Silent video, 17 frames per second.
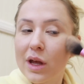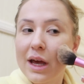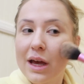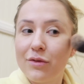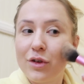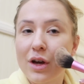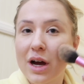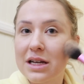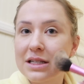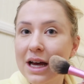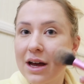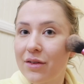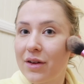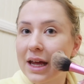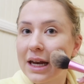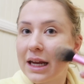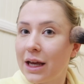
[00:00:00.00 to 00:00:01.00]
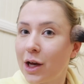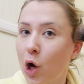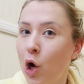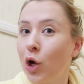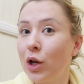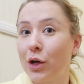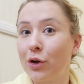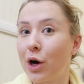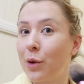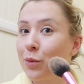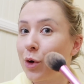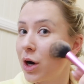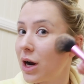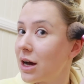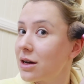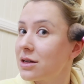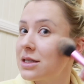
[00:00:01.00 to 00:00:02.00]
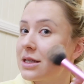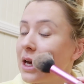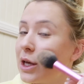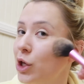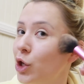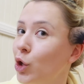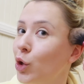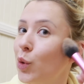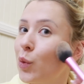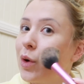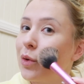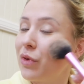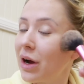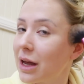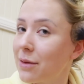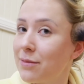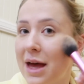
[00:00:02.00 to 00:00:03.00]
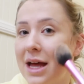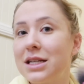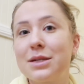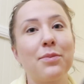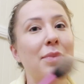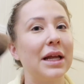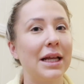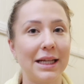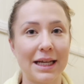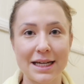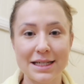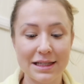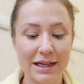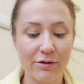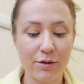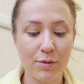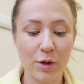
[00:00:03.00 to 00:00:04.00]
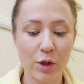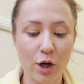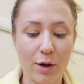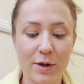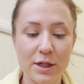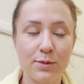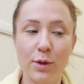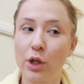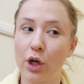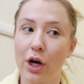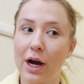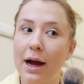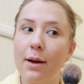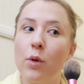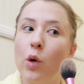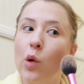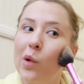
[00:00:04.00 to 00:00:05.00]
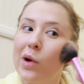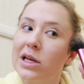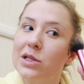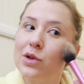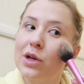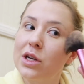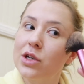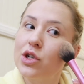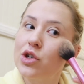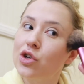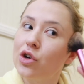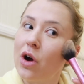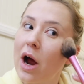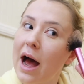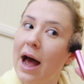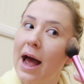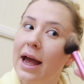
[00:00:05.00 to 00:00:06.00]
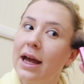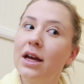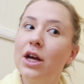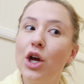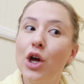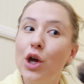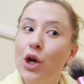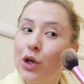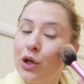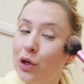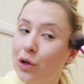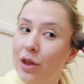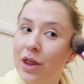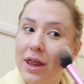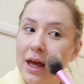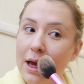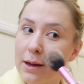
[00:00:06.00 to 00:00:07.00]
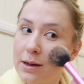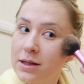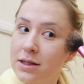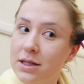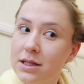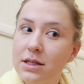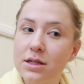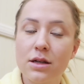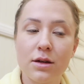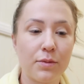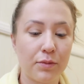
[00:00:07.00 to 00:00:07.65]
If you guys have any Holy Grail products that you recommend, please leave them in the comments below. I'm always looking to try new things.